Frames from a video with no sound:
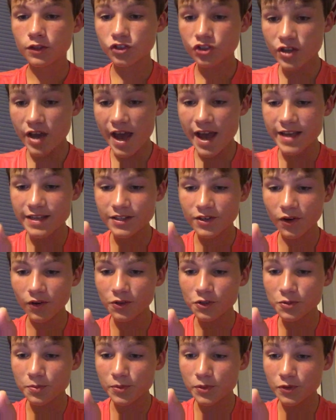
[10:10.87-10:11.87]
Yes,
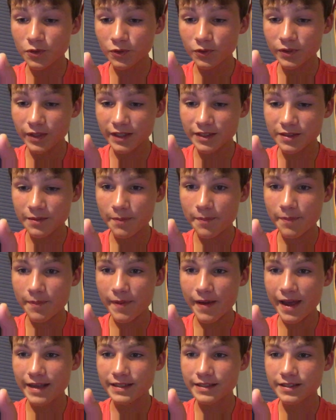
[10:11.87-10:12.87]
Carlos Pirlo. That's
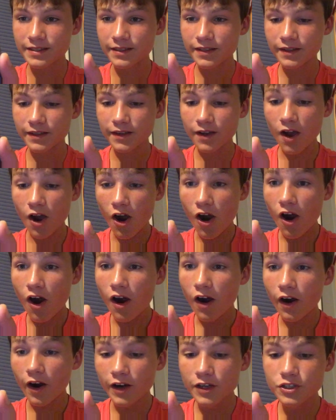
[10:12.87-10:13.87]
the best.
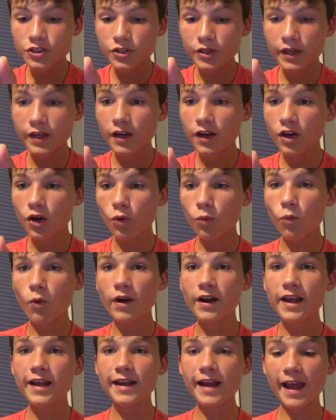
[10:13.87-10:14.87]
100,
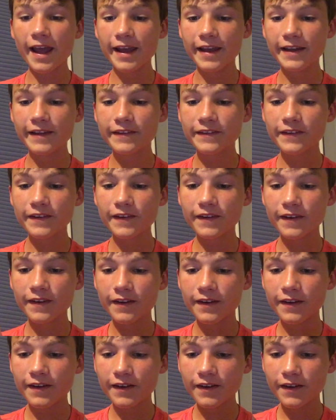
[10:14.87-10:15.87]
188.
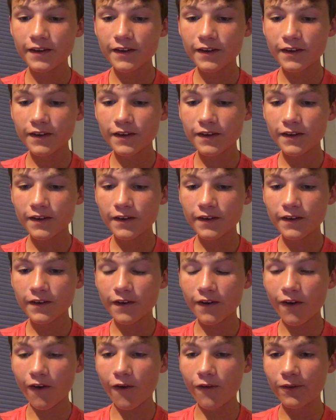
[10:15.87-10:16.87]

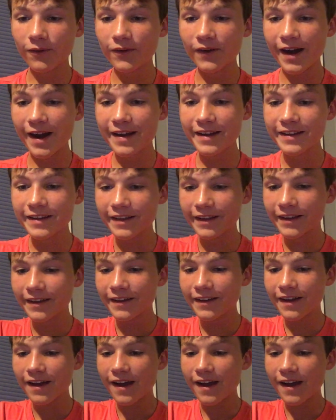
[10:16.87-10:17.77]
Already.